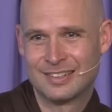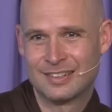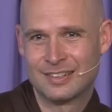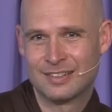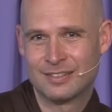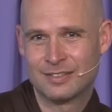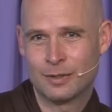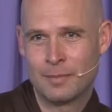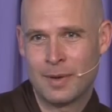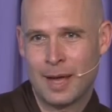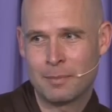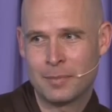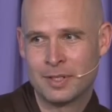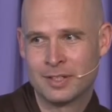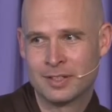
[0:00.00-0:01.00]
some
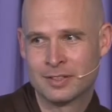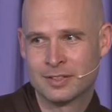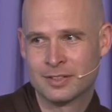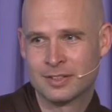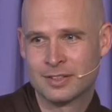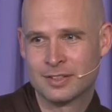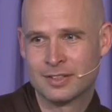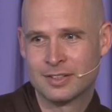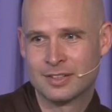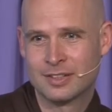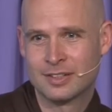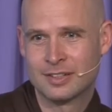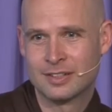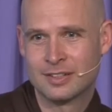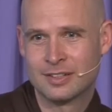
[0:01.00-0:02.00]
happiness.
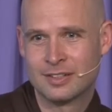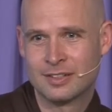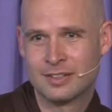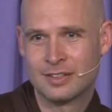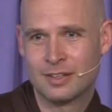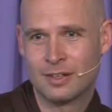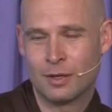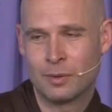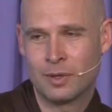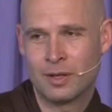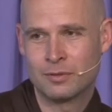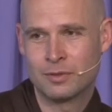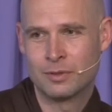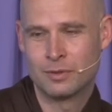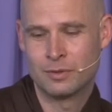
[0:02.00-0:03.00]
All we
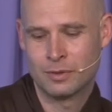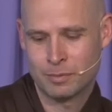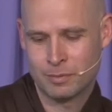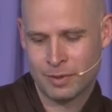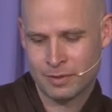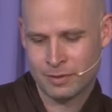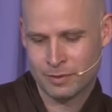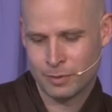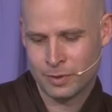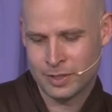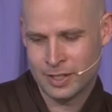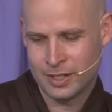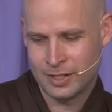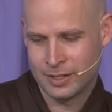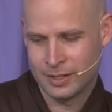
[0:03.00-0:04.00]
have to do is press one
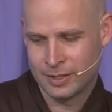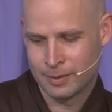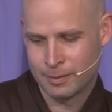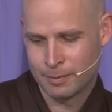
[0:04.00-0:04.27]
key,